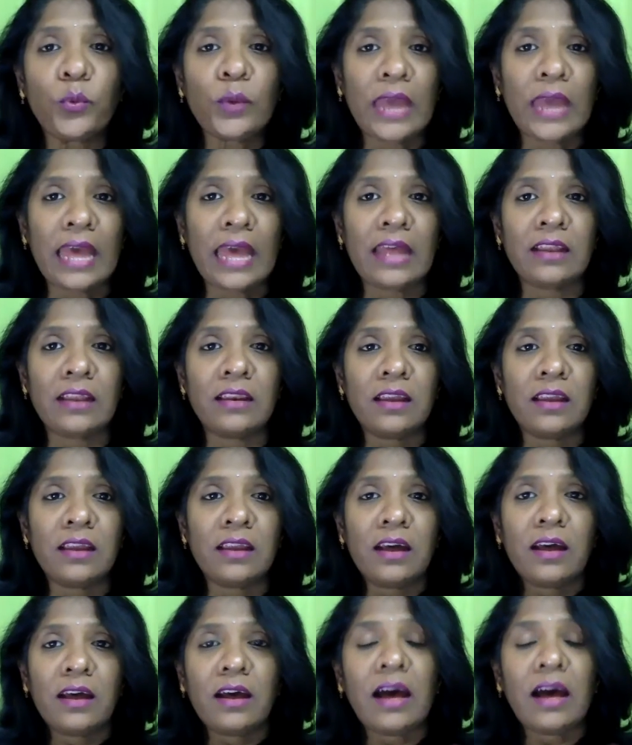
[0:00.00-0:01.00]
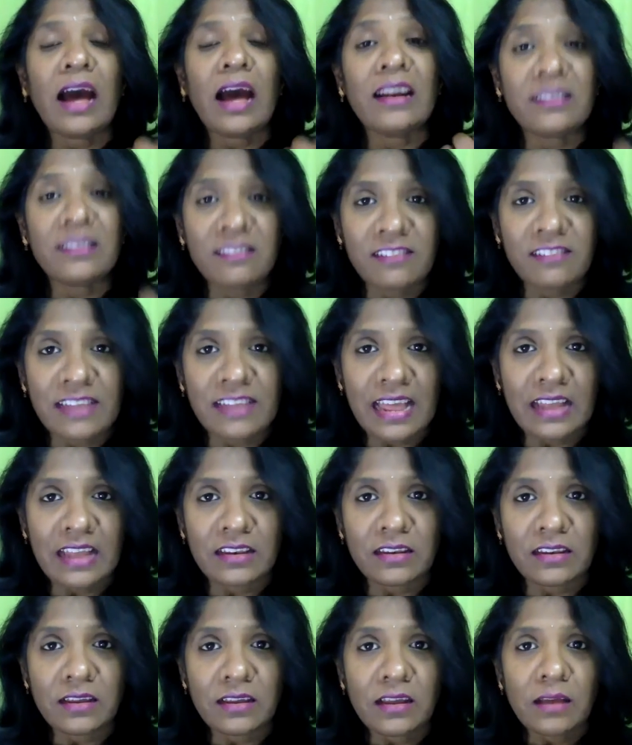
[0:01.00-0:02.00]
can understand.
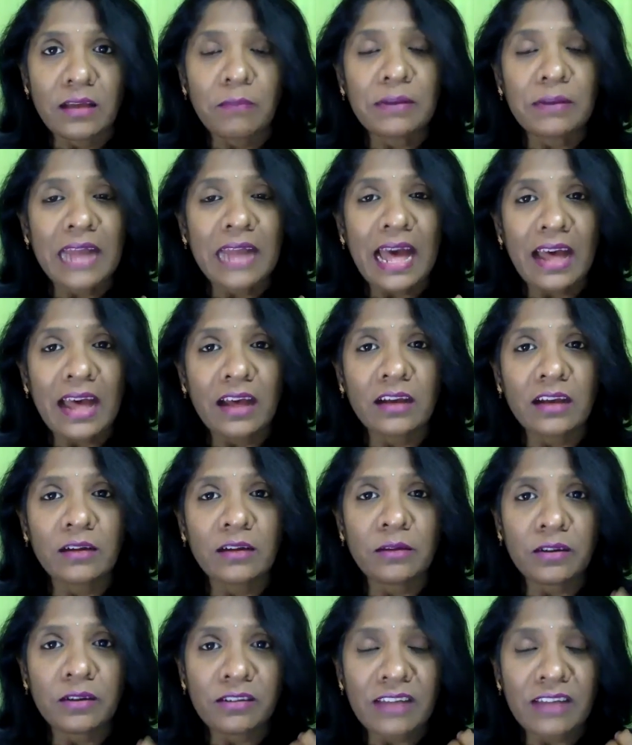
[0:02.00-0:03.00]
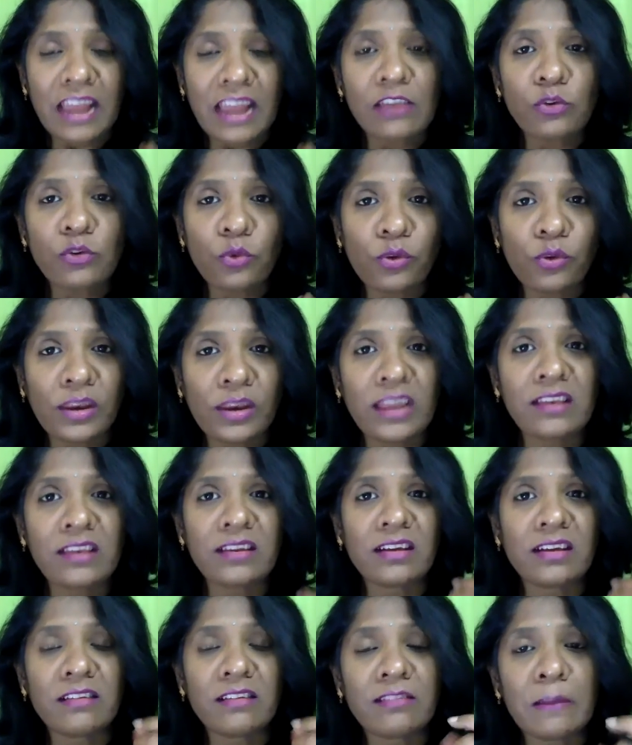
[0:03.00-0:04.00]
But try to read
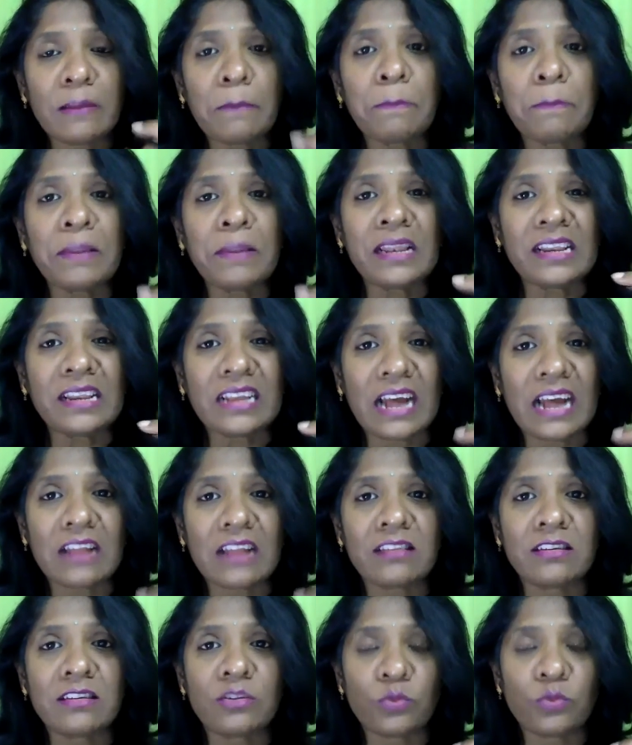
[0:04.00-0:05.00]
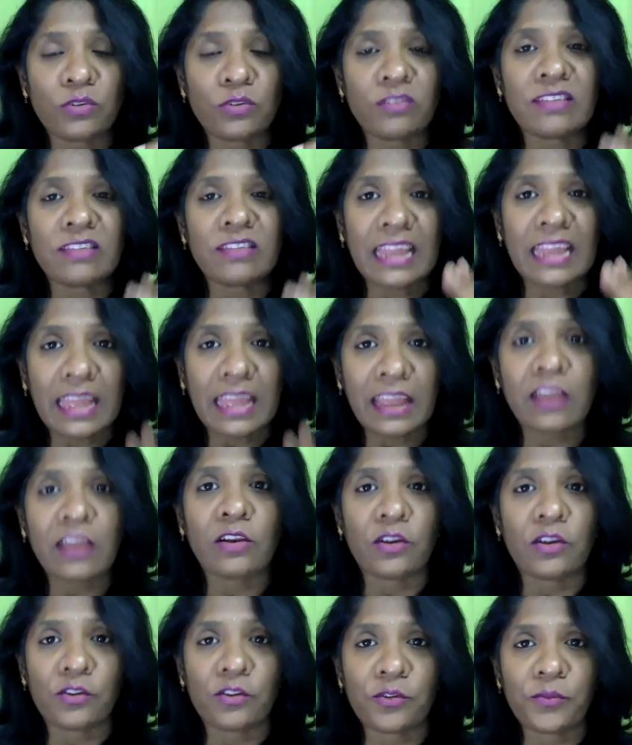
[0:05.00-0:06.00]
a simple content which is in
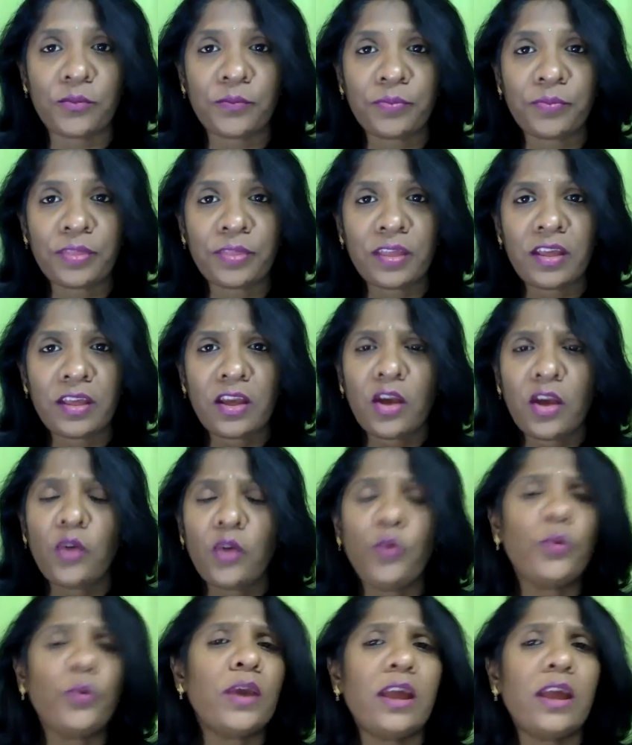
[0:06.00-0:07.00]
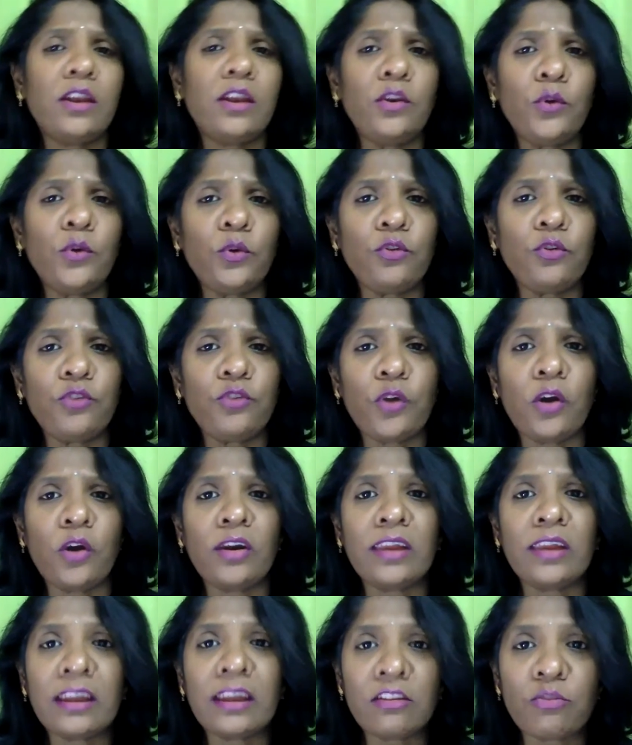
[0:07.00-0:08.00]
English. You can use your
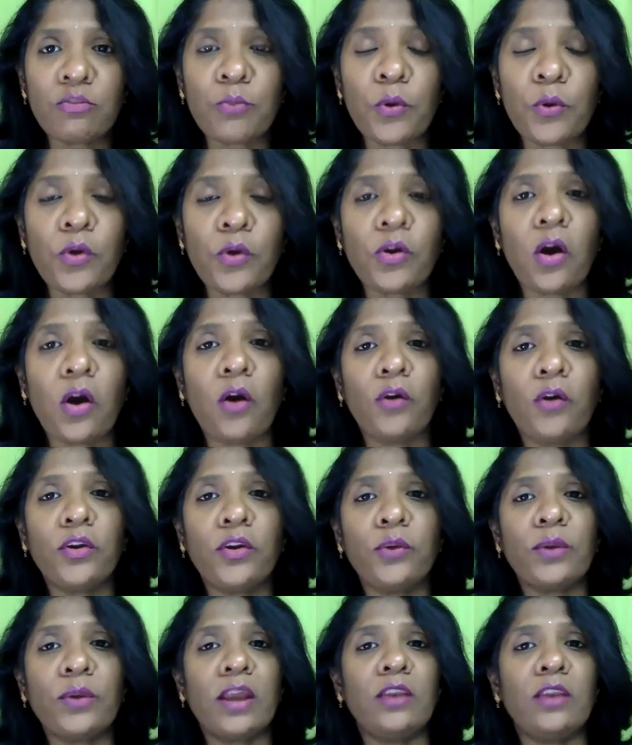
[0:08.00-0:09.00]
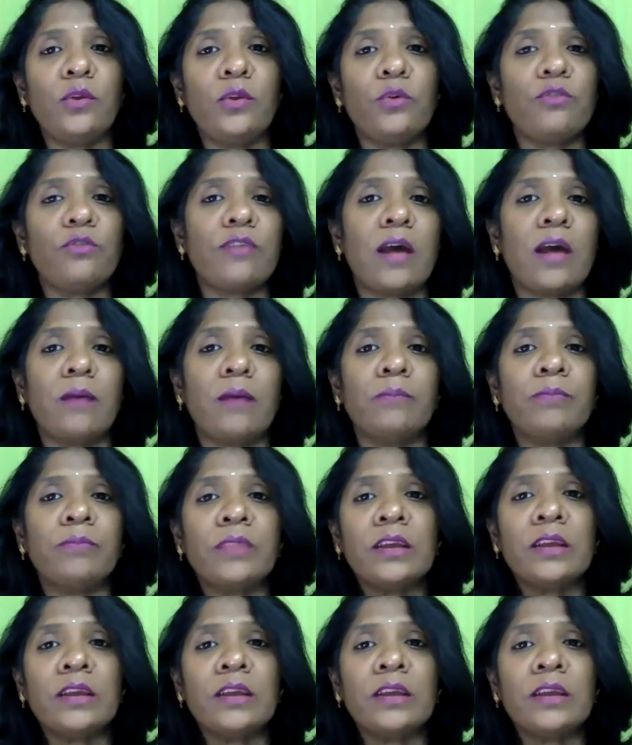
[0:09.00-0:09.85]
kids' book or you can use some